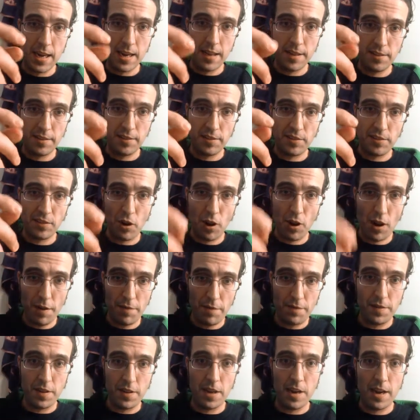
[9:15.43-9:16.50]
and it's
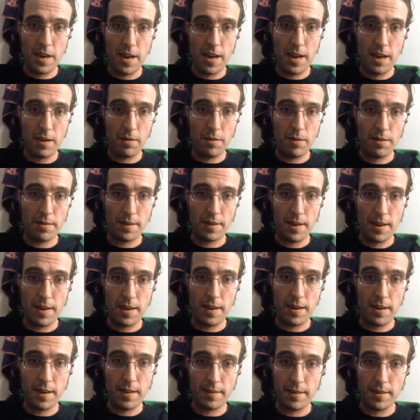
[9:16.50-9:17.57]
softer now as
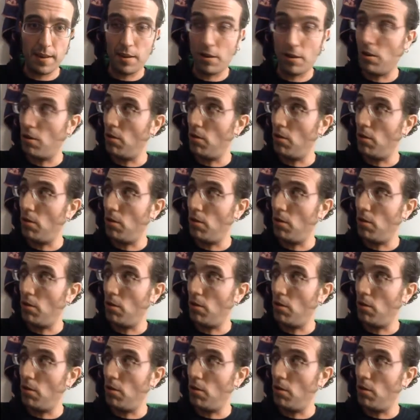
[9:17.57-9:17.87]
I